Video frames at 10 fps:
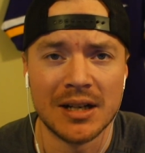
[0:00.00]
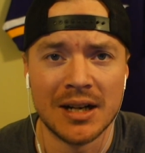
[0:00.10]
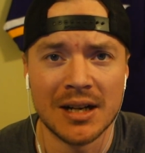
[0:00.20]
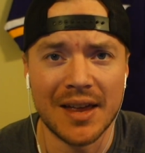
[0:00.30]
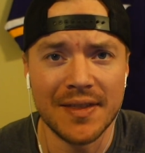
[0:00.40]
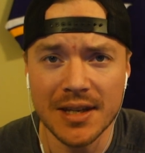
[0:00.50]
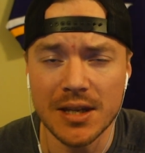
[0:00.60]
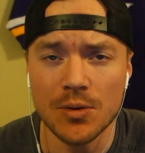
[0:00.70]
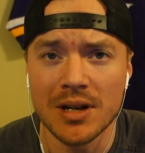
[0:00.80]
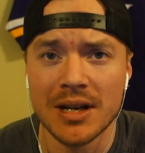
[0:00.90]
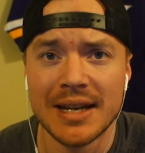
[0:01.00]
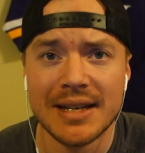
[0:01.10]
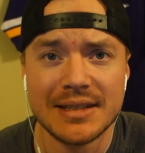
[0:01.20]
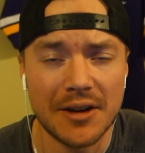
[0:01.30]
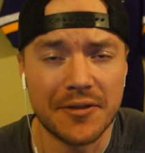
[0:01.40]
I think you can
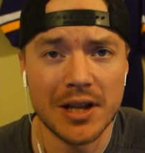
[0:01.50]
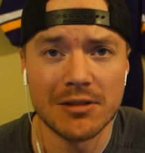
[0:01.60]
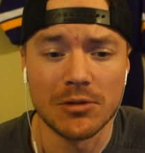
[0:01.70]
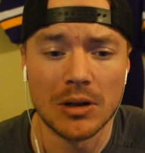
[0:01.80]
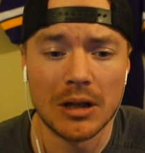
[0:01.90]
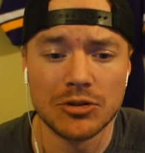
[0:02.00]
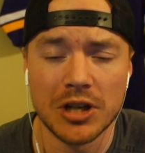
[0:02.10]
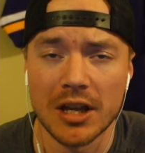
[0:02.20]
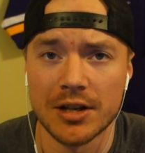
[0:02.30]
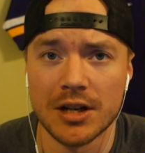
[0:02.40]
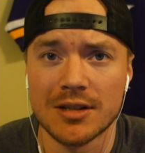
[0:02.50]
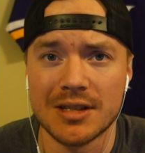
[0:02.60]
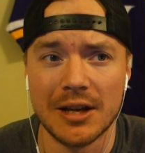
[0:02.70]
definitely roll out Jalen Hurts.